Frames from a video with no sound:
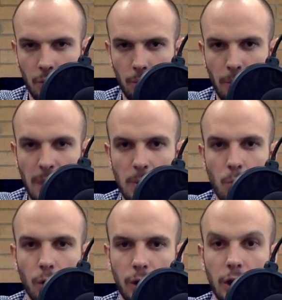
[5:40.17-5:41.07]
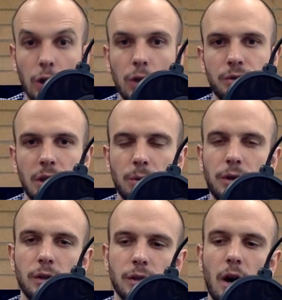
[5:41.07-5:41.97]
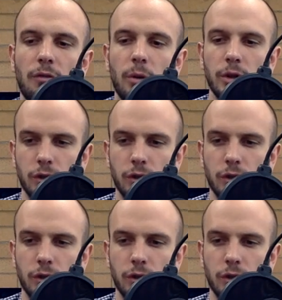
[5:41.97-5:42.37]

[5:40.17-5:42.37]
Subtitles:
maybe working closely with their software